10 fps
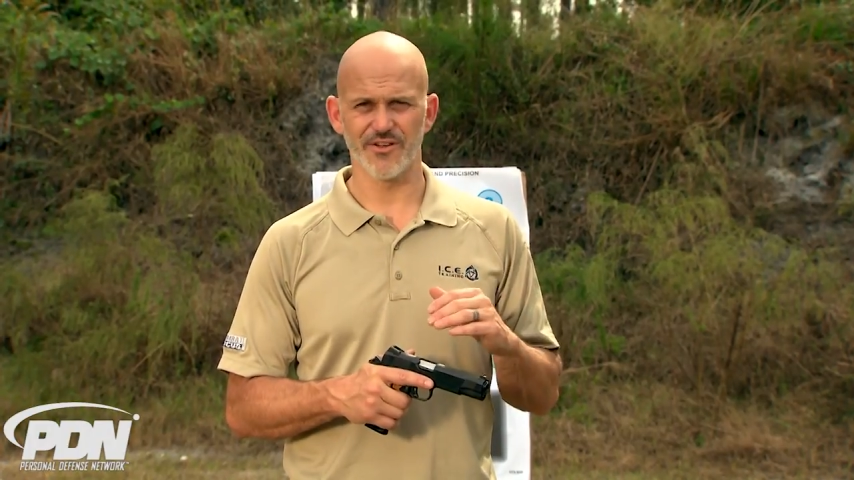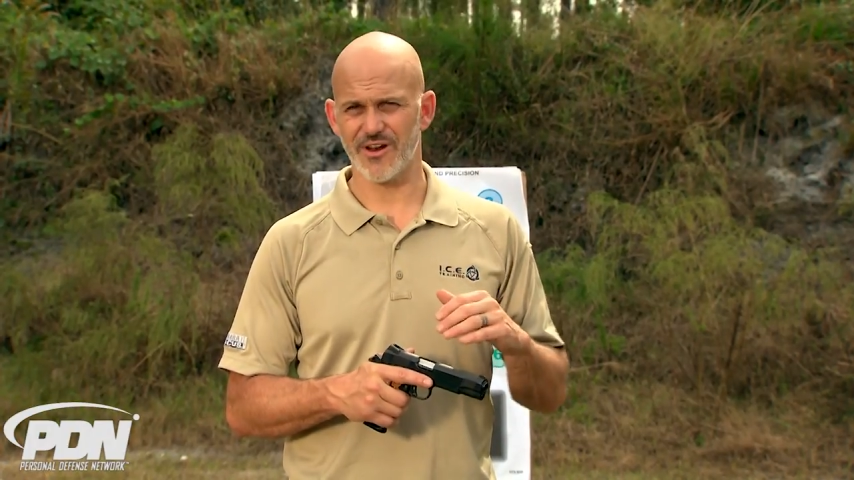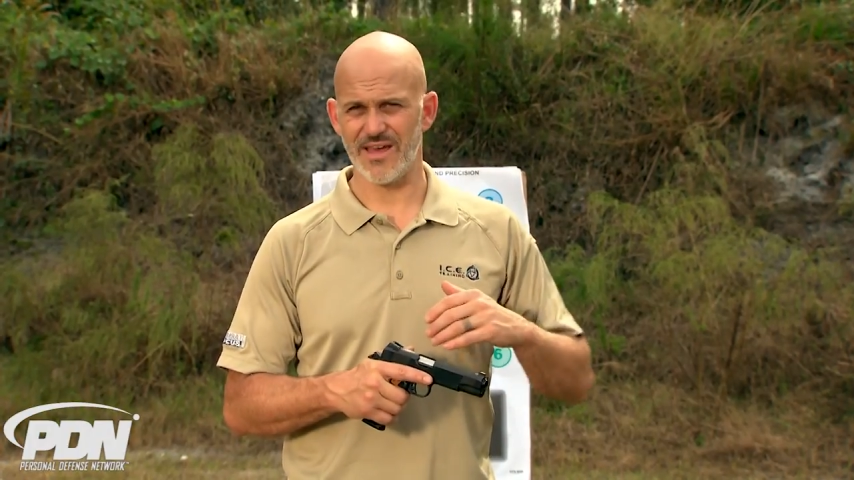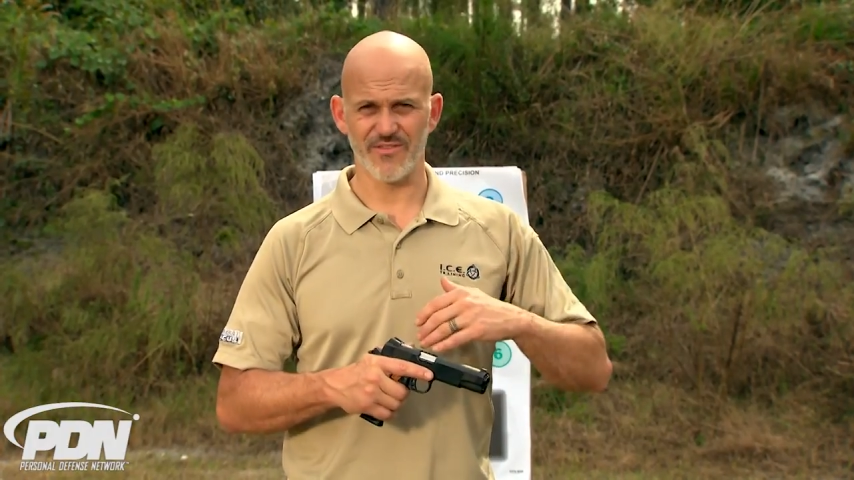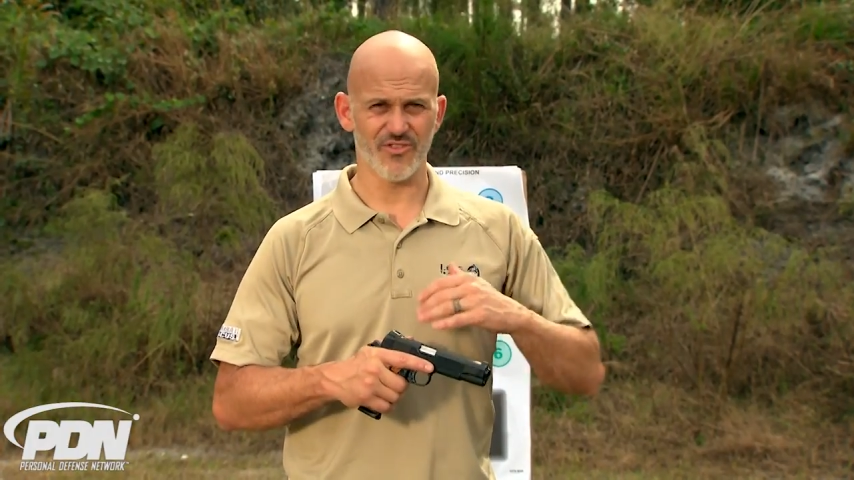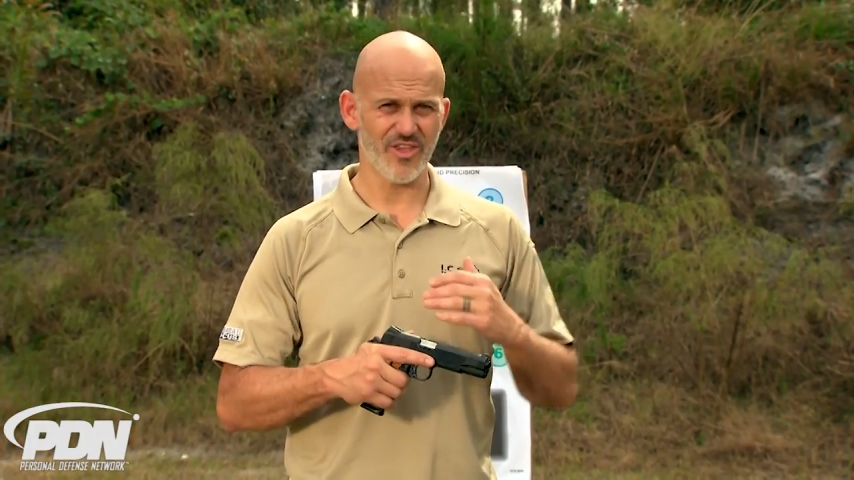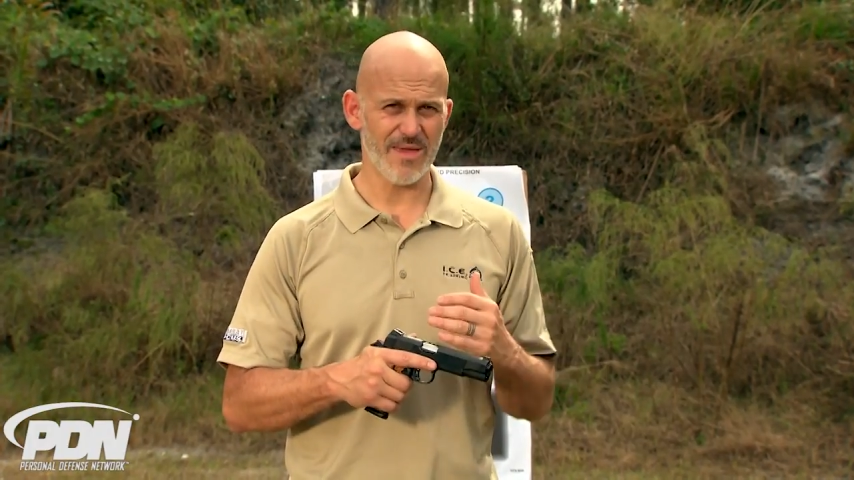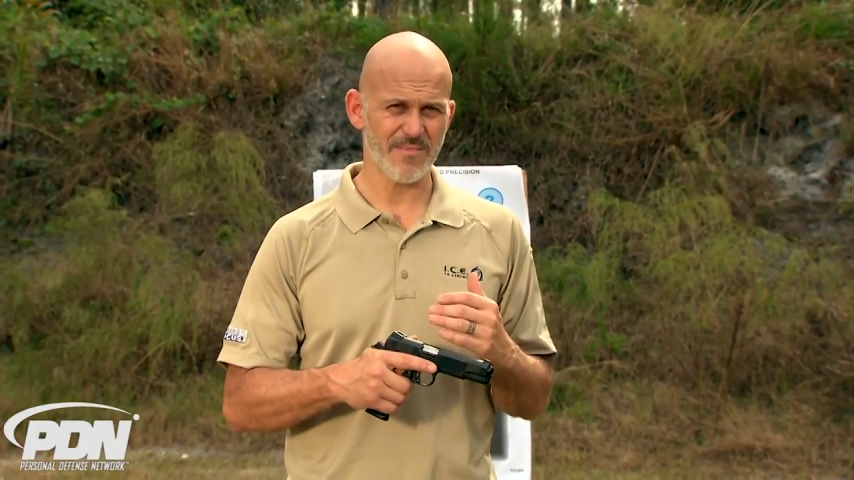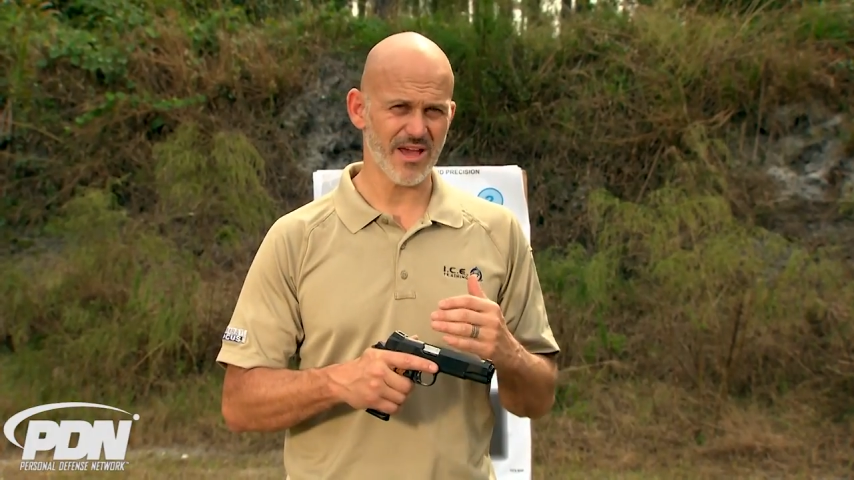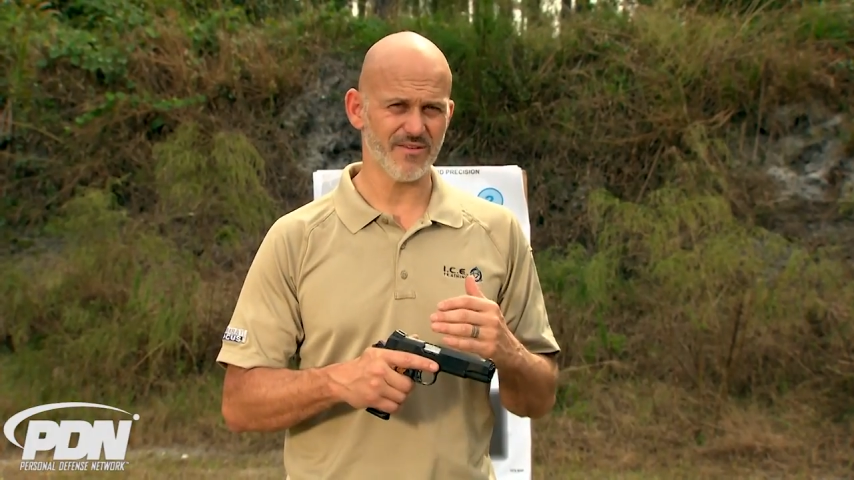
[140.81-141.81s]
they're gonna have the
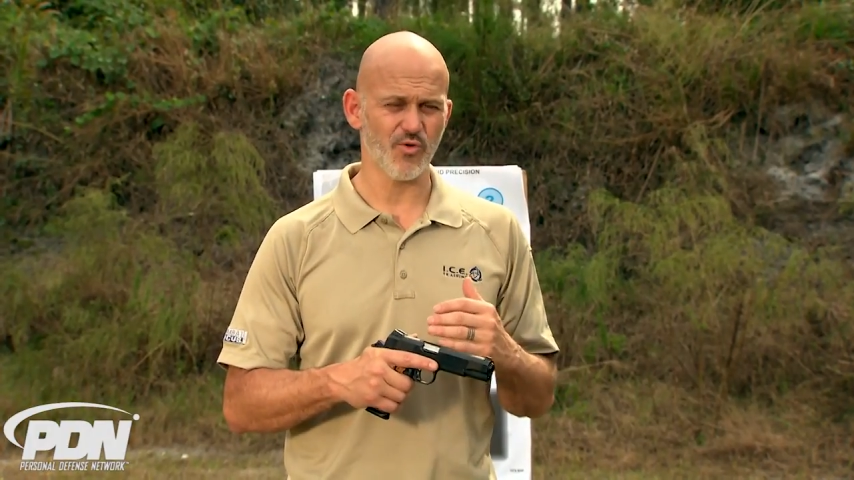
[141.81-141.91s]
same kind of